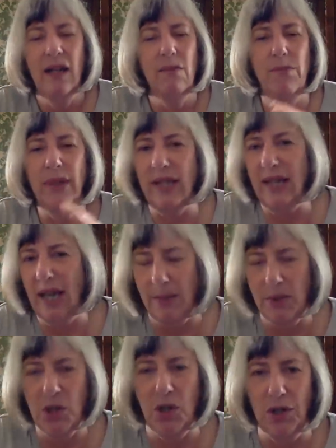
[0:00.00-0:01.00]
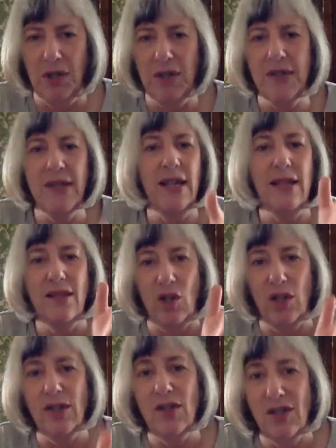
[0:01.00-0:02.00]
but the upshot is he's
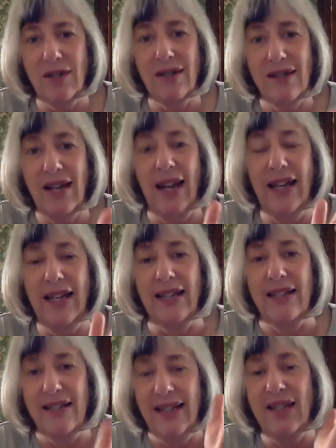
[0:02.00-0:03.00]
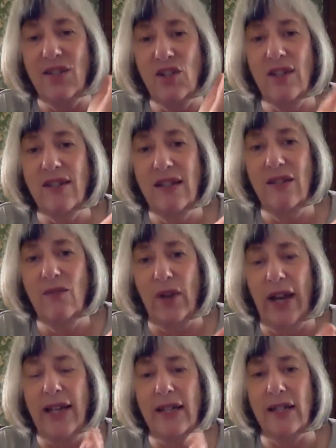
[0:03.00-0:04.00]
just taken he's just
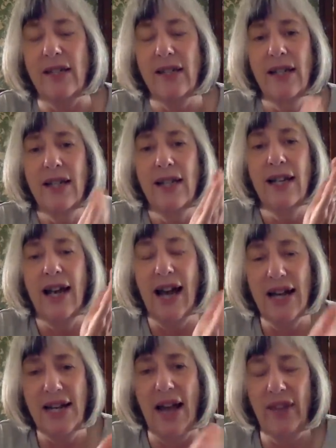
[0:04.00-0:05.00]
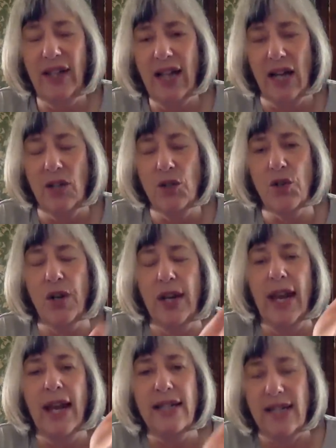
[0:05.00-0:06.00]
invaded another
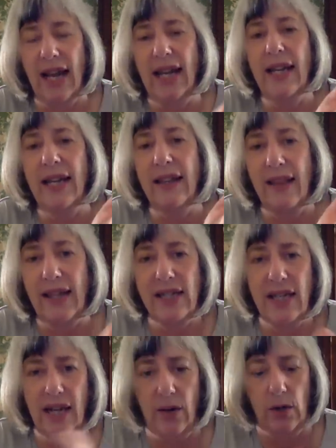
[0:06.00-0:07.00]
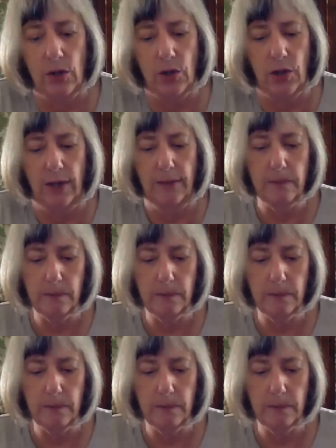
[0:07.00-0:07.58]
country and taken their territory